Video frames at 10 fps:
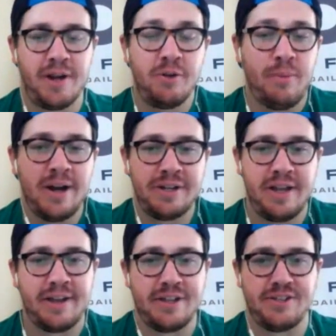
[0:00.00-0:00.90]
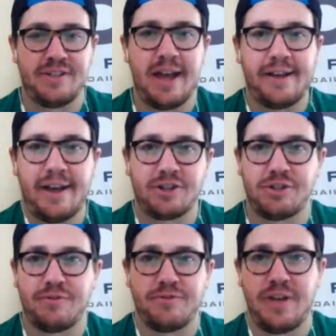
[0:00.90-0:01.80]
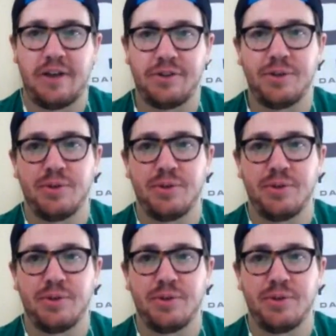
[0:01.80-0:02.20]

I don't mind a Yankee stack, actually, for value.